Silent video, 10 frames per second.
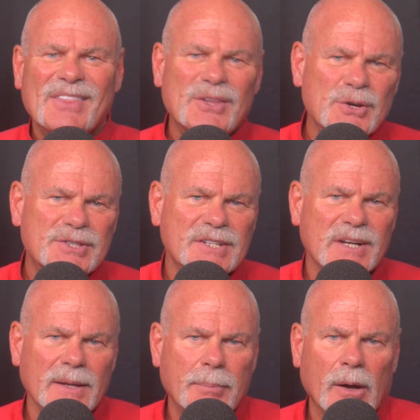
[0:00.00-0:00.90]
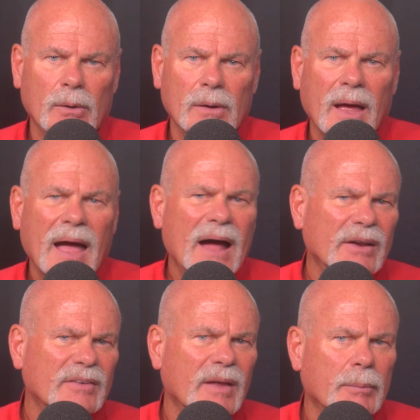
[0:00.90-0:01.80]
The usage loophole, how to
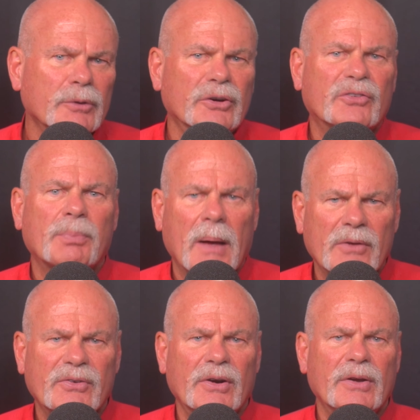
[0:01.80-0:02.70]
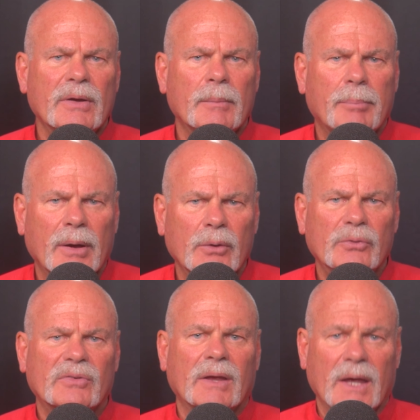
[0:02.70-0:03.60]
double your sponsored
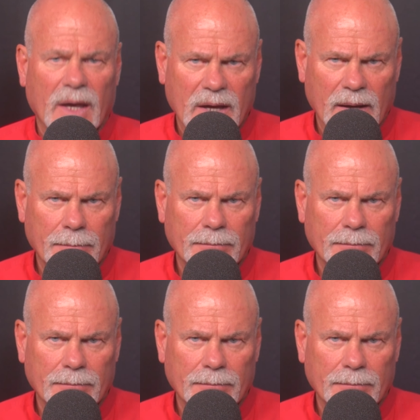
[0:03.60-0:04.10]
post income.